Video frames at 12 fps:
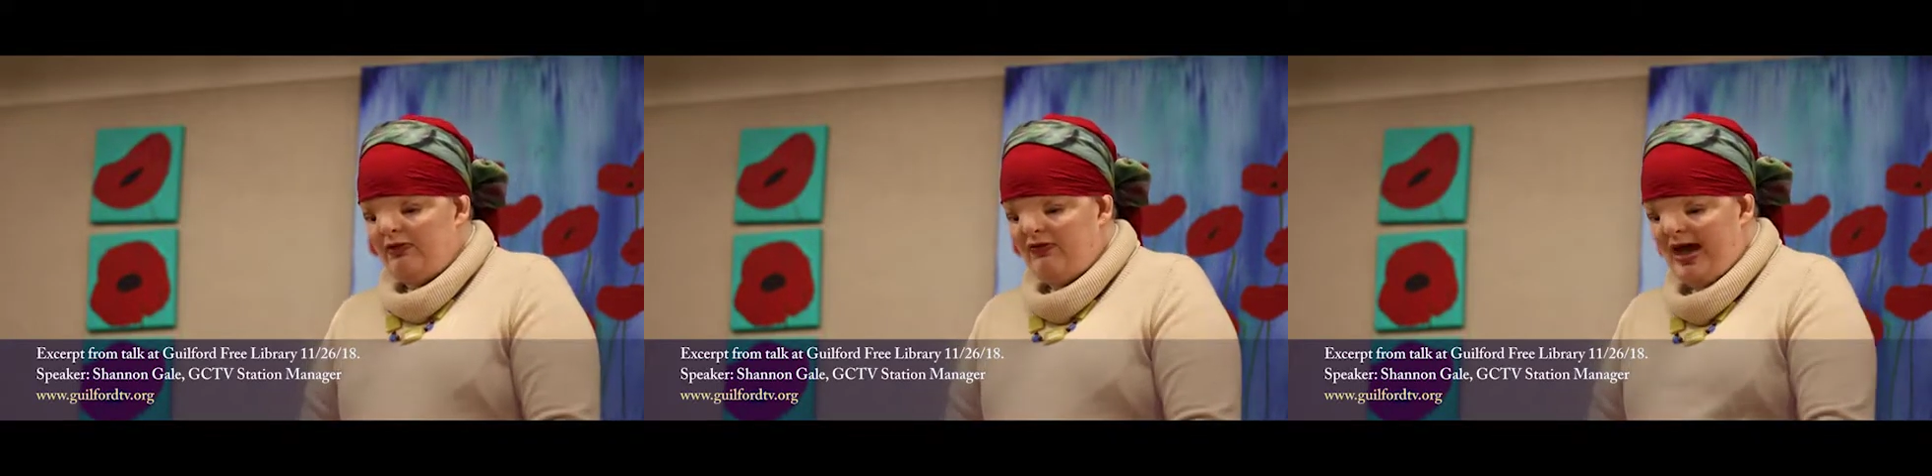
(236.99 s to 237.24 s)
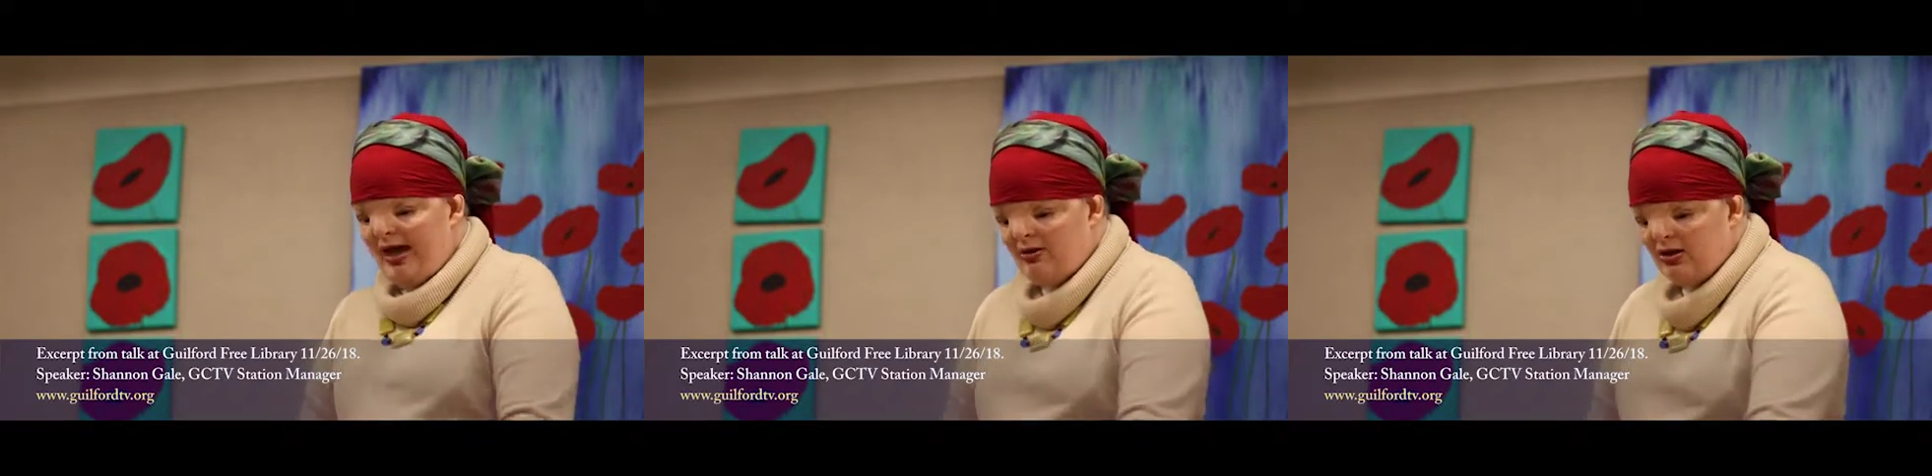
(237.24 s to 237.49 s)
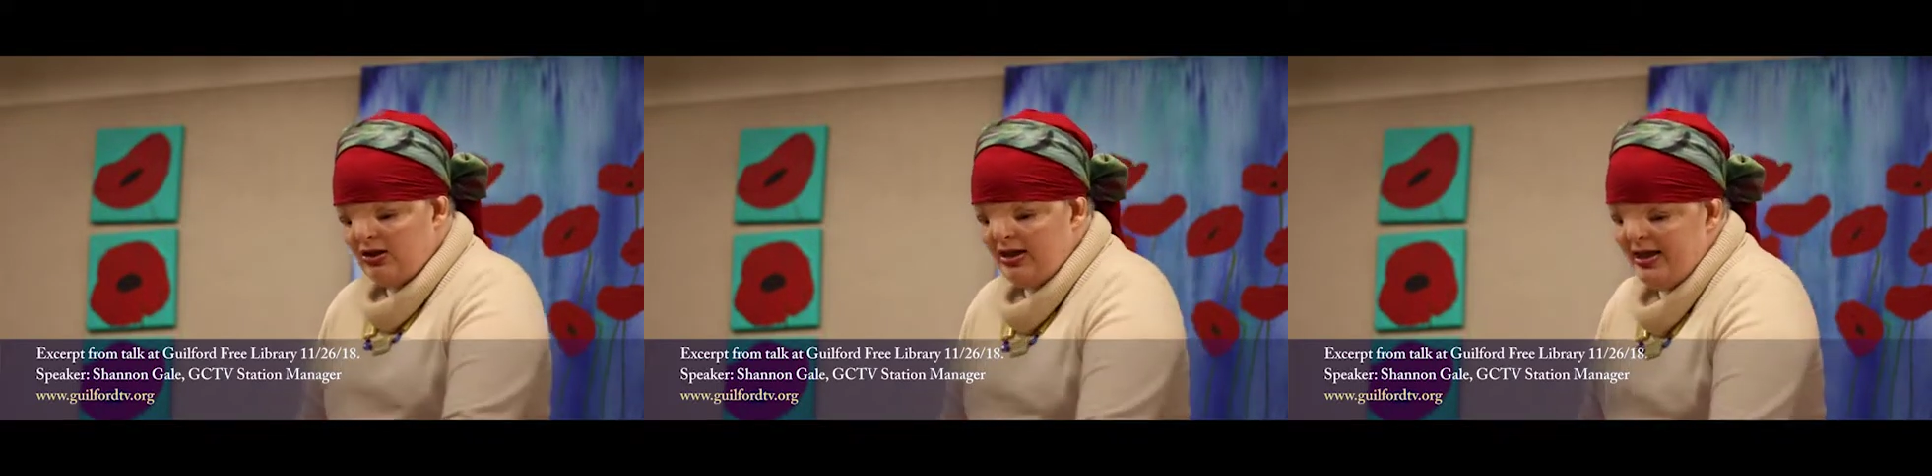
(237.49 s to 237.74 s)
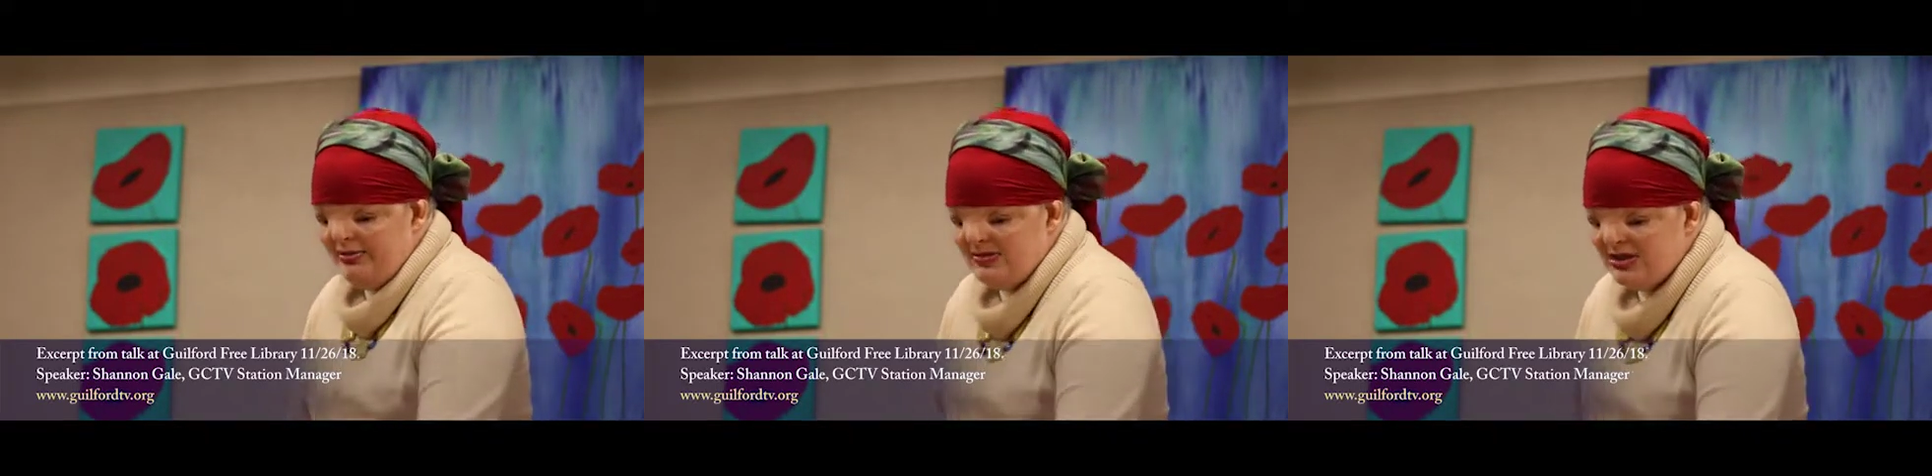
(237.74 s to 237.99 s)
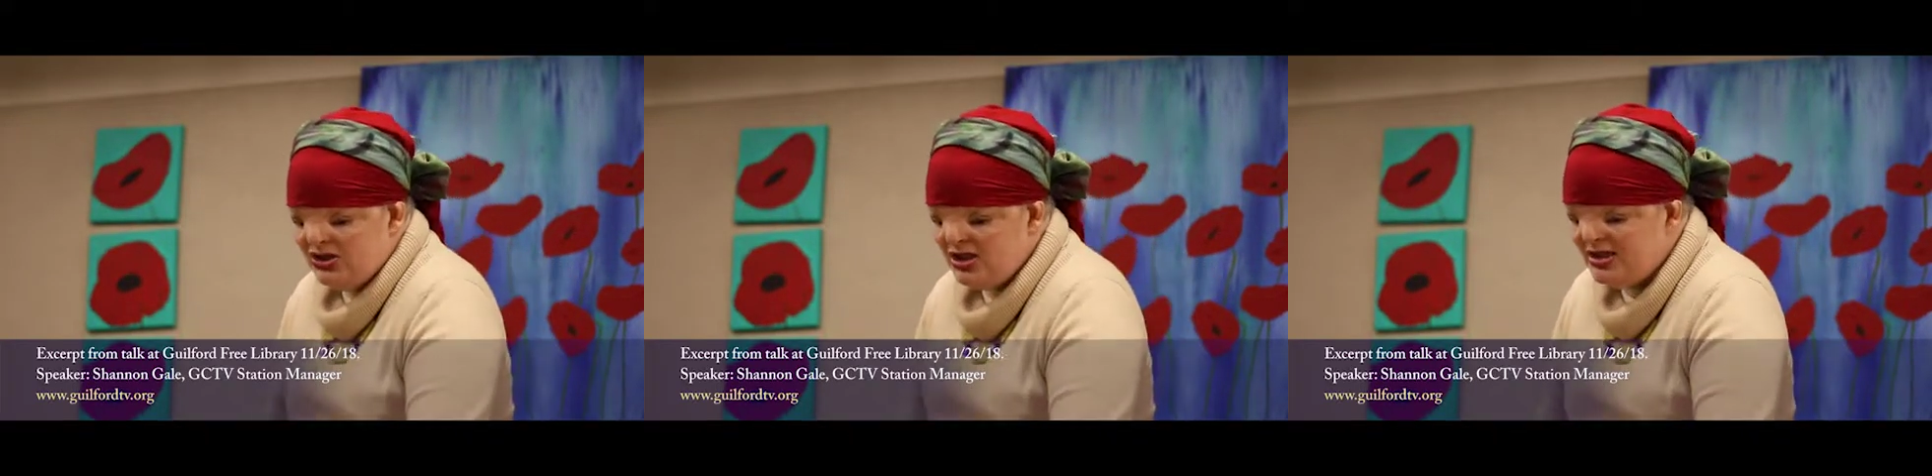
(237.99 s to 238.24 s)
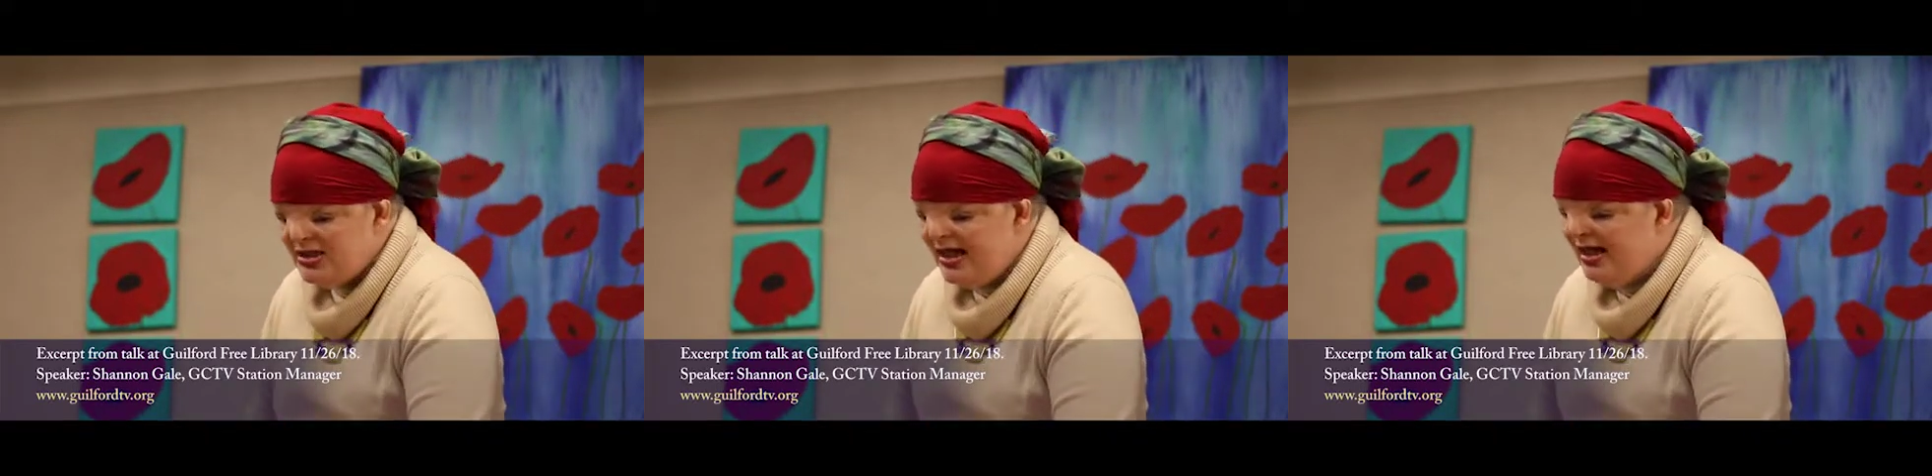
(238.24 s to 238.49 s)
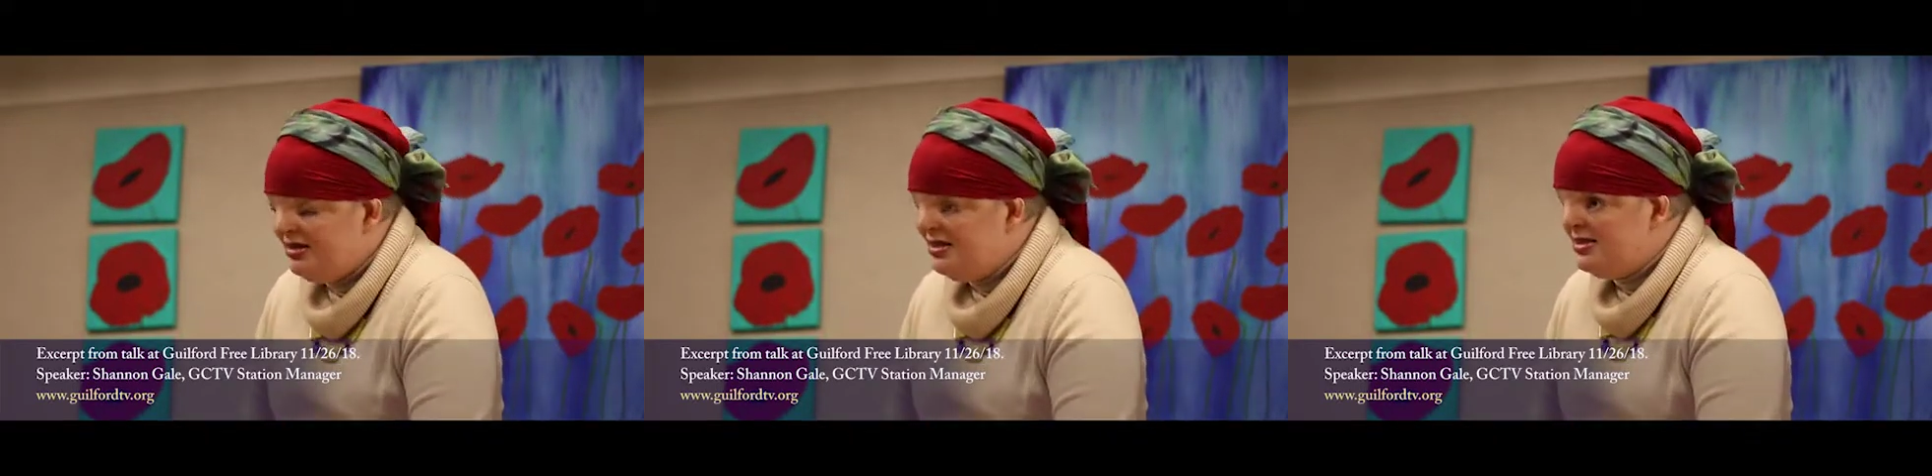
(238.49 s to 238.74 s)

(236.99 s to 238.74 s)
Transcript: that clamps just like